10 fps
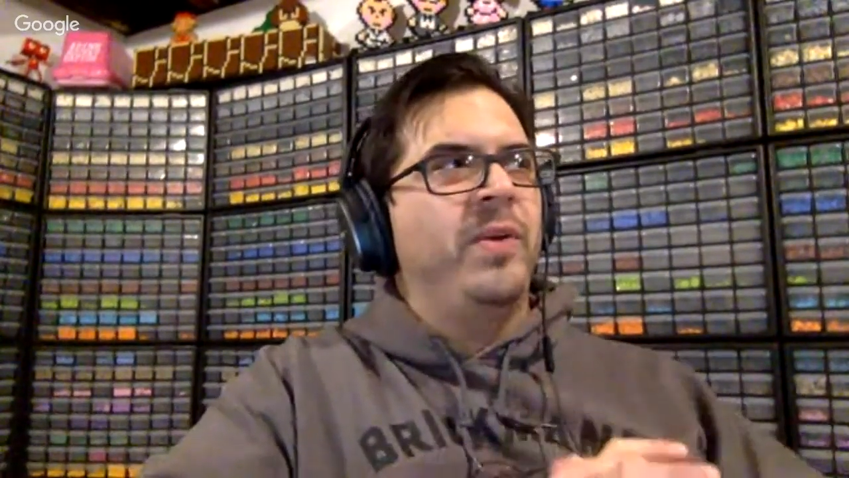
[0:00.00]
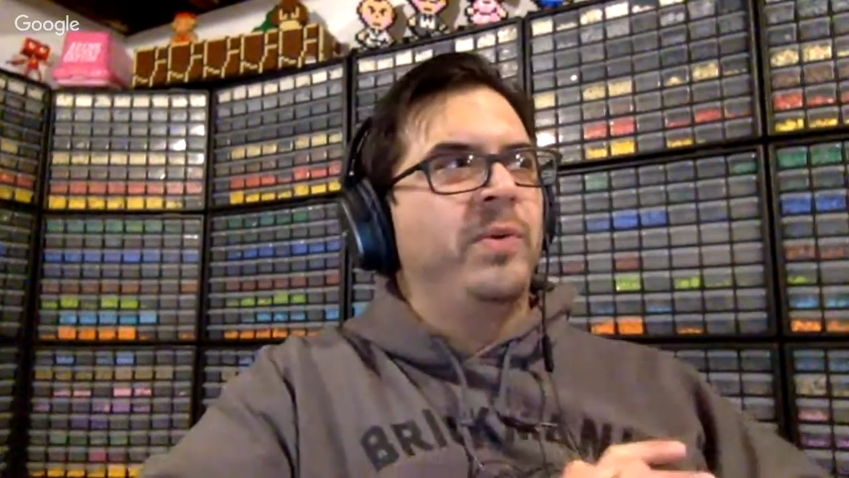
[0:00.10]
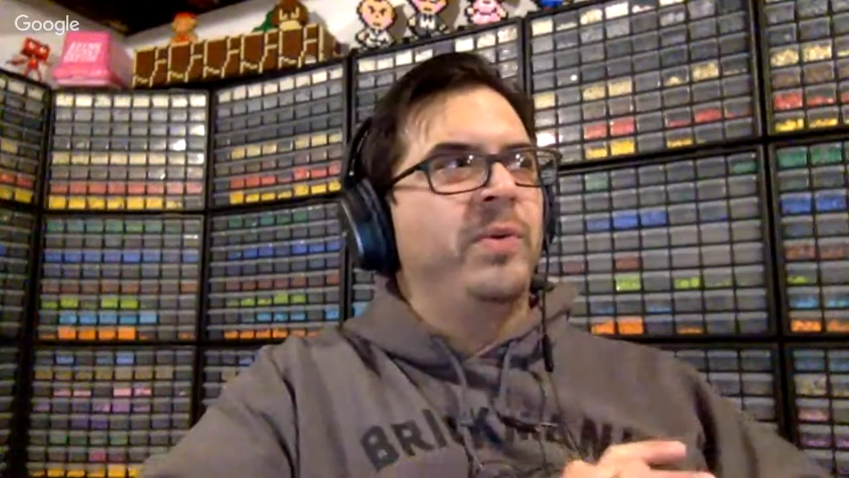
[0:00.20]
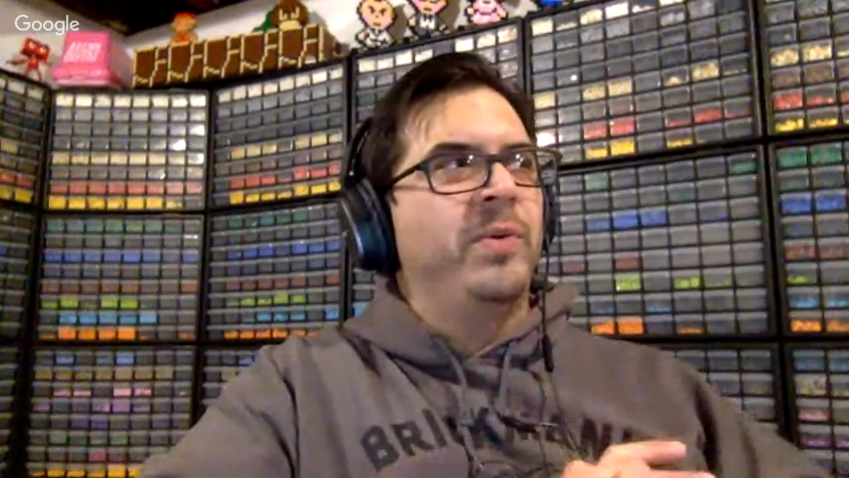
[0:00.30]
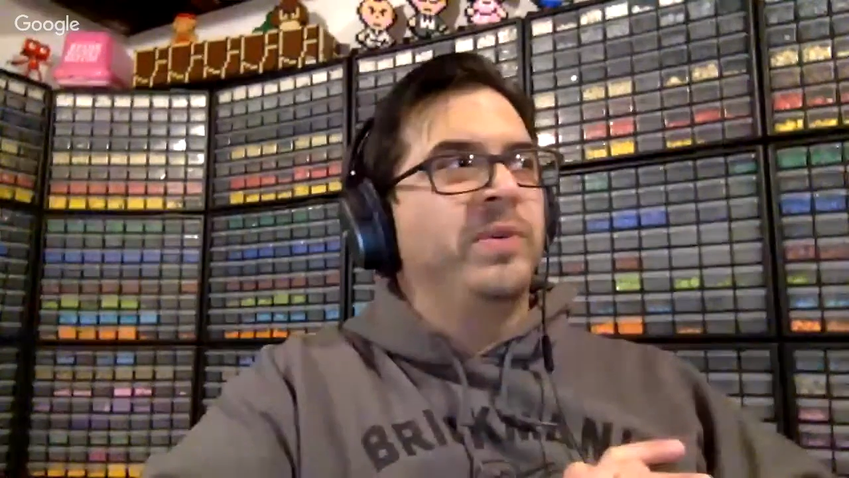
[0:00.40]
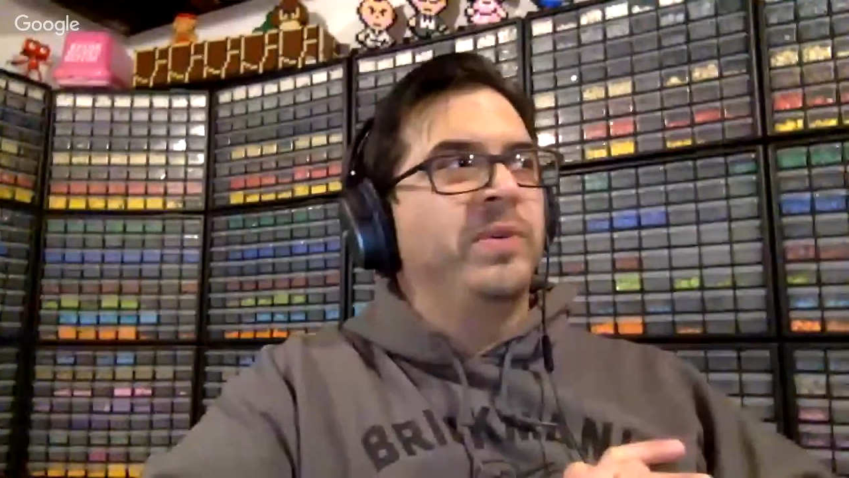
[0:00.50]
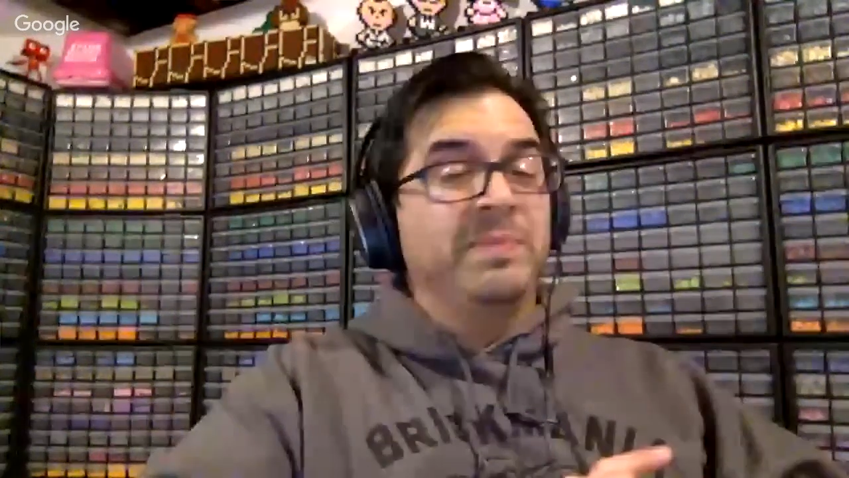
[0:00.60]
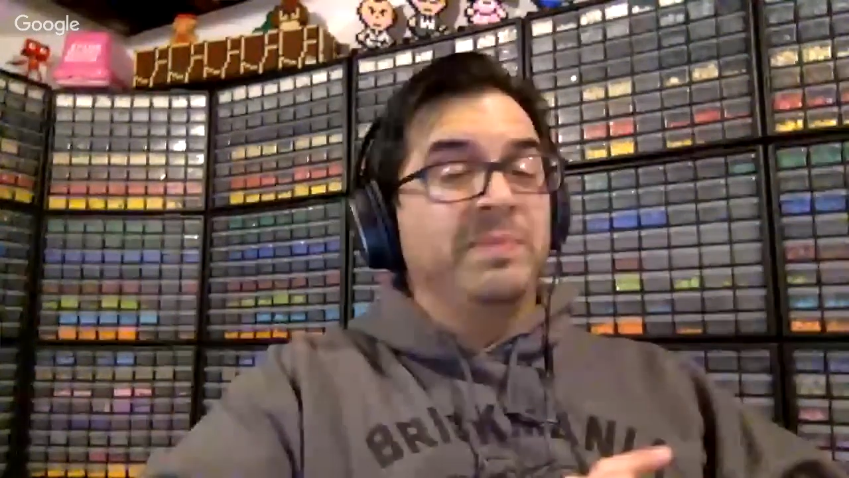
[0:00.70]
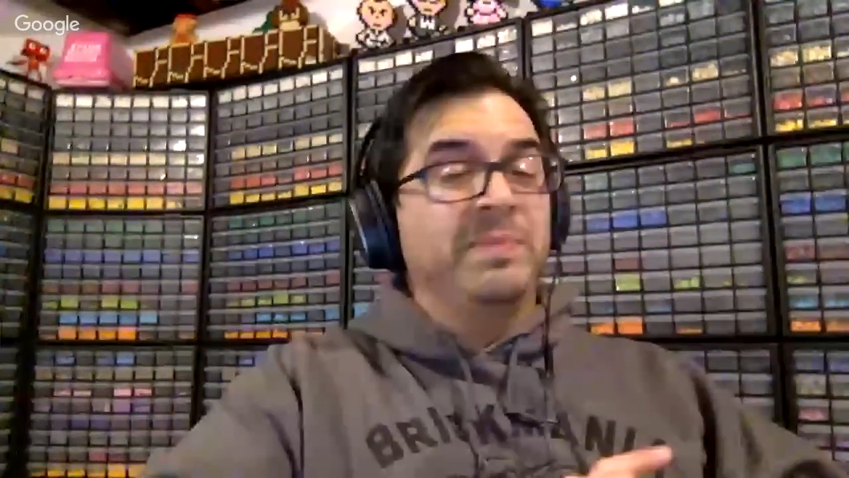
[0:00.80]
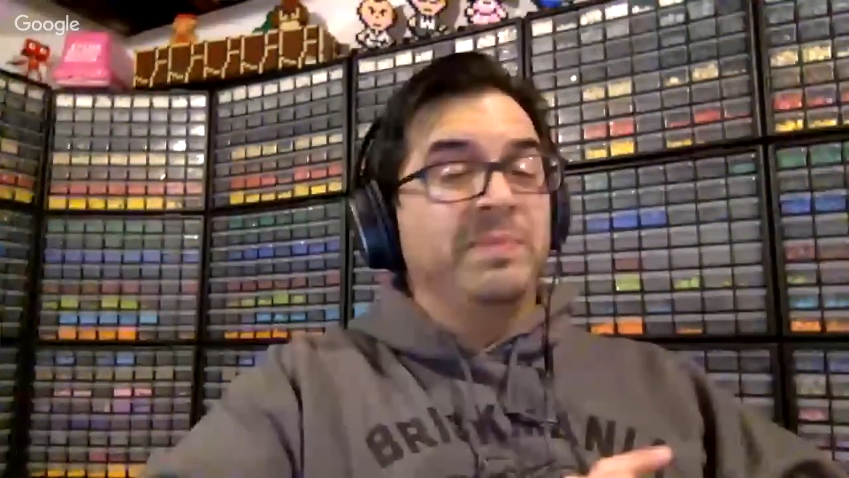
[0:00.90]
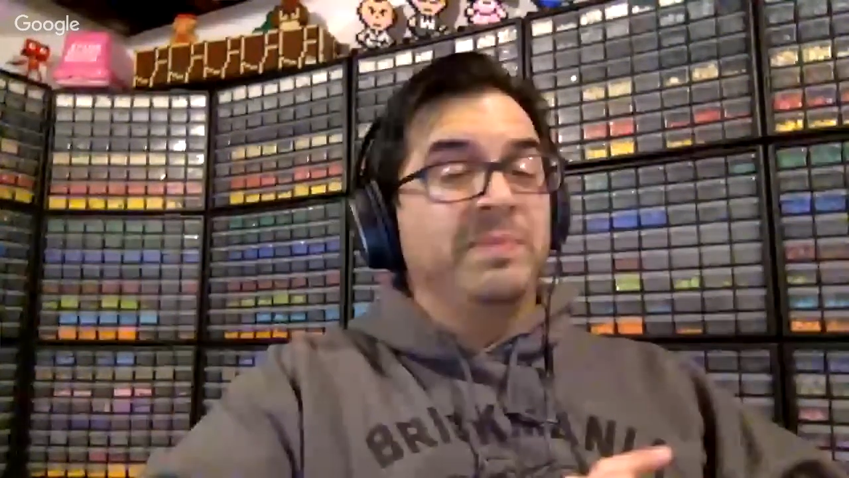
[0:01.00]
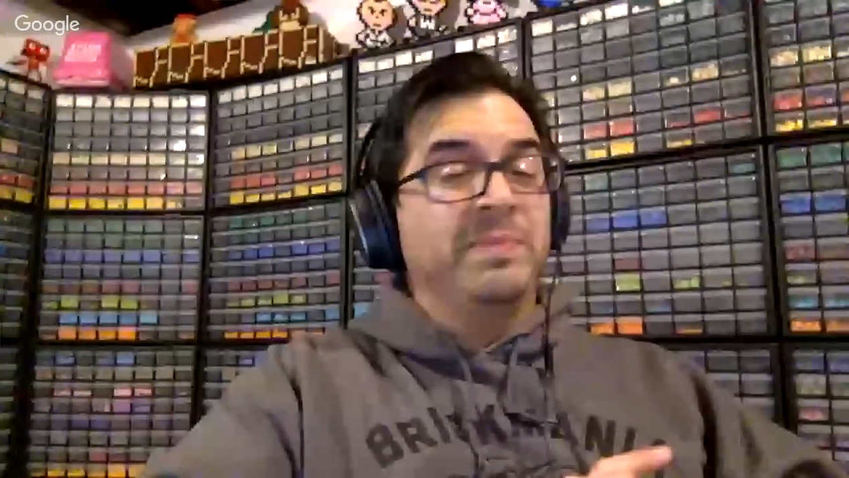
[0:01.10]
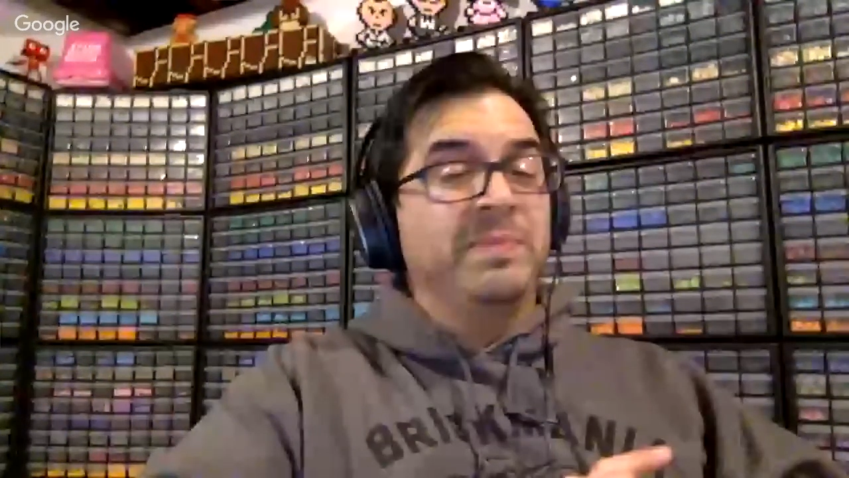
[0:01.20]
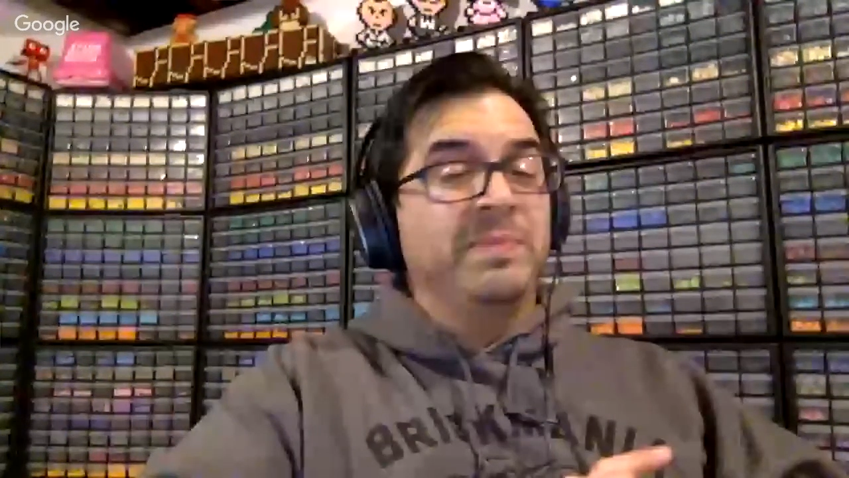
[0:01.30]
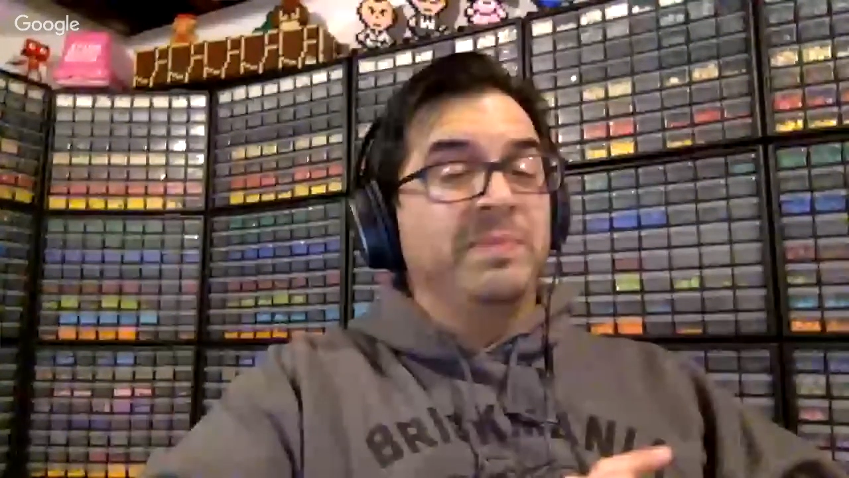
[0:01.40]
was some delays
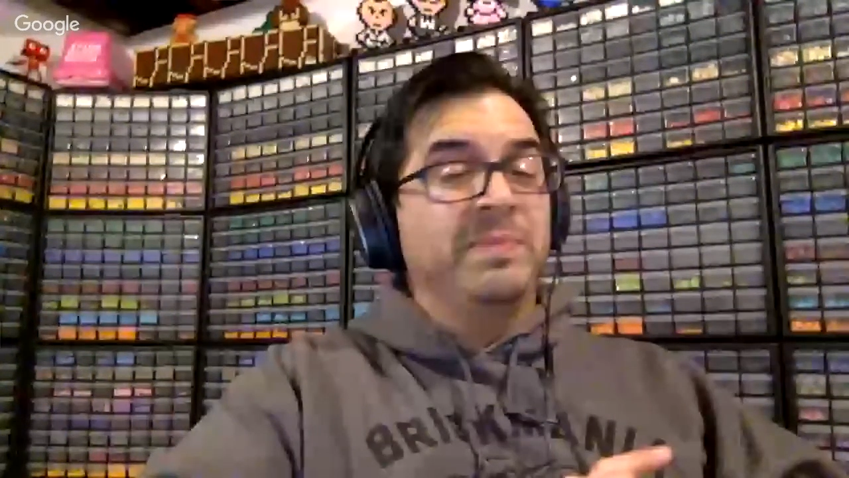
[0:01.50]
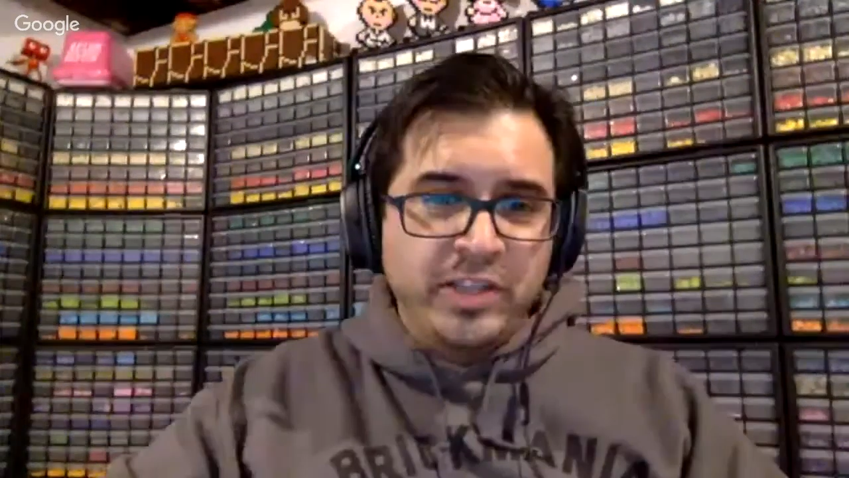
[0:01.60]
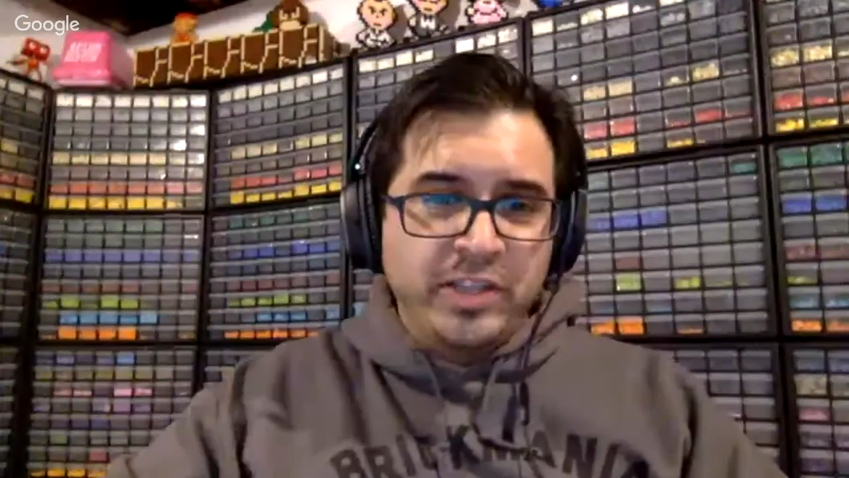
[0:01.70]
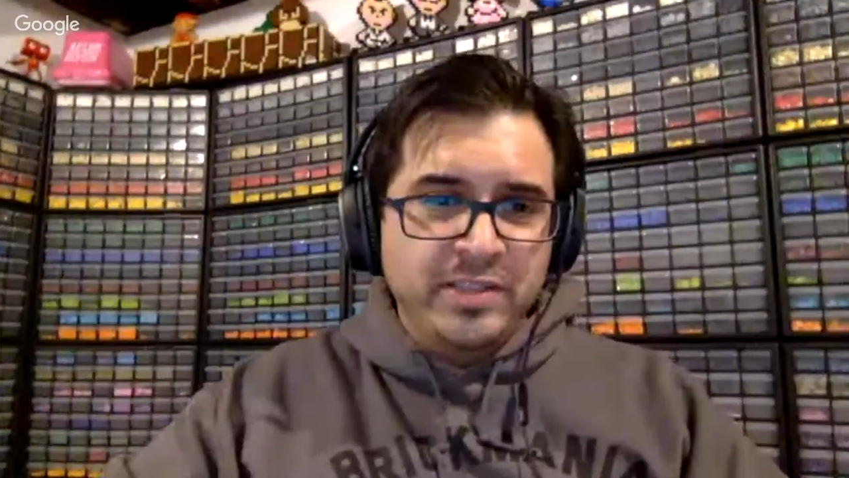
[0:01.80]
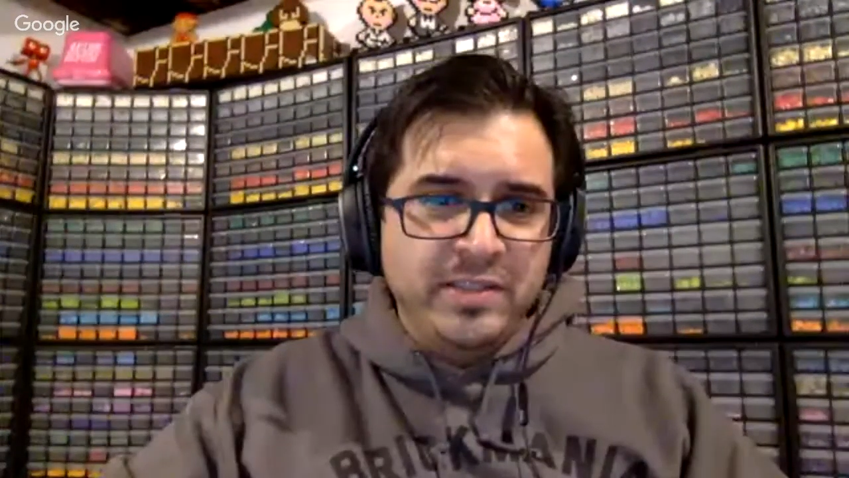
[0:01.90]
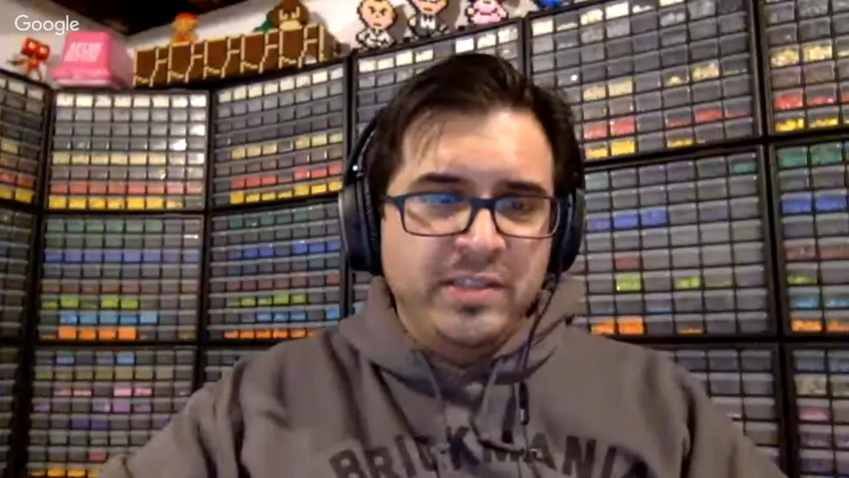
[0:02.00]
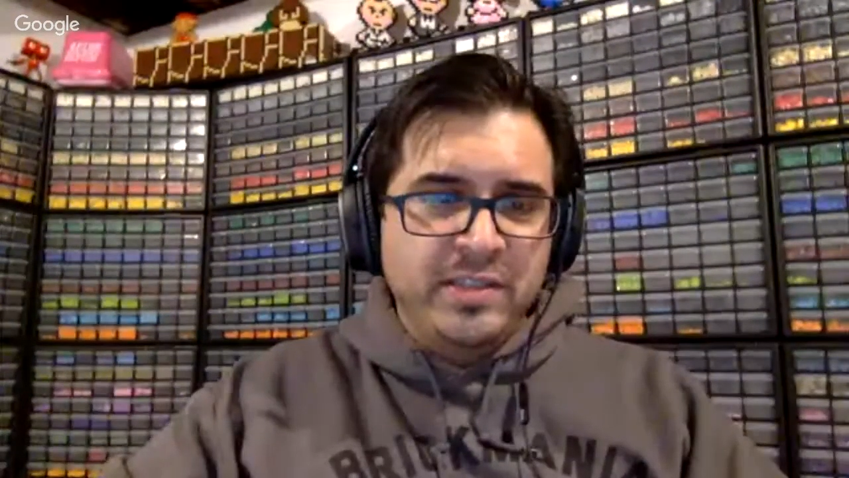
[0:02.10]
with the construction.